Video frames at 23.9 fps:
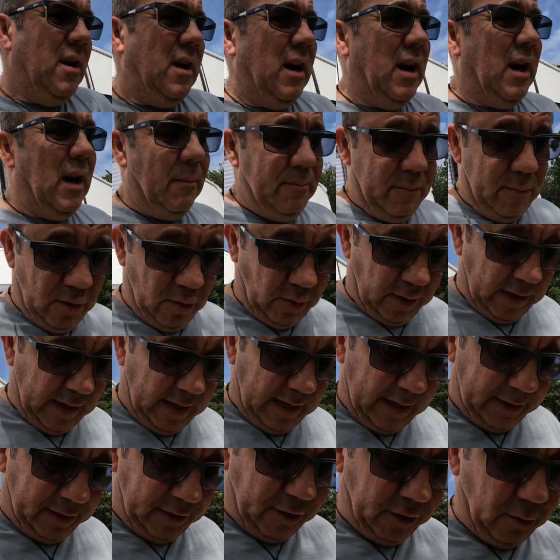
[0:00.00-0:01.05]
You
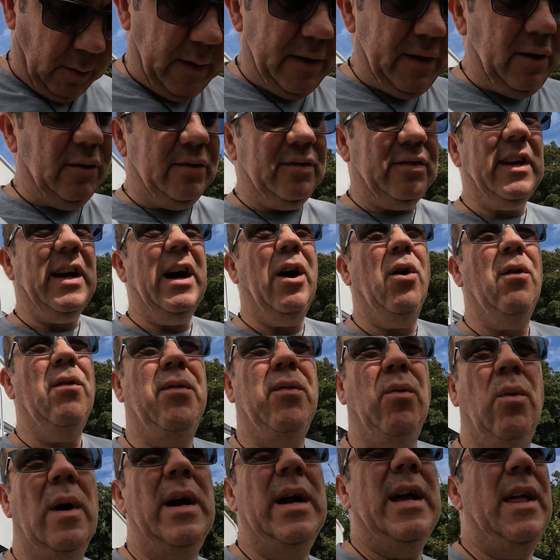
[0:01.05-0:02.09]
can do it yourself
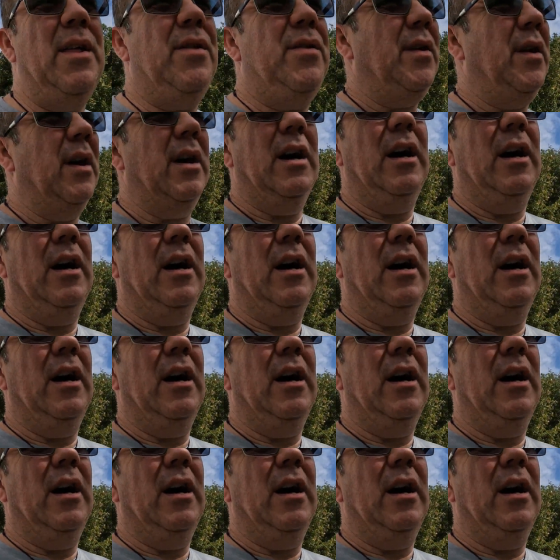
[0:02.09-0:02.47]
with